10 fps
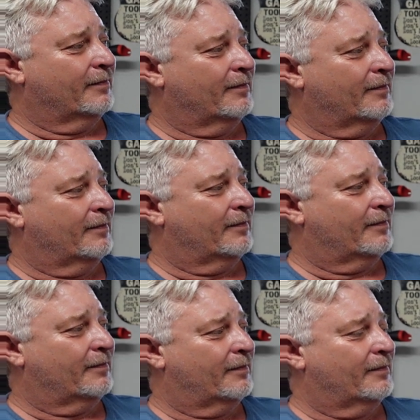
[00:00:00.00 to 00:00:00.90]

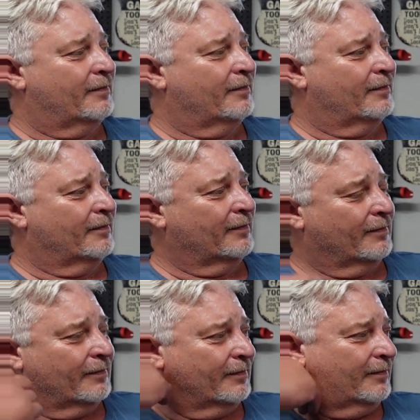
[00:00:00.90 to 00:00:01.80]

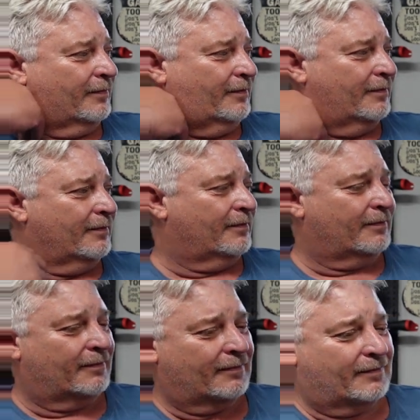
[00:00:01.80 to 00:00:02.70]
[no speech]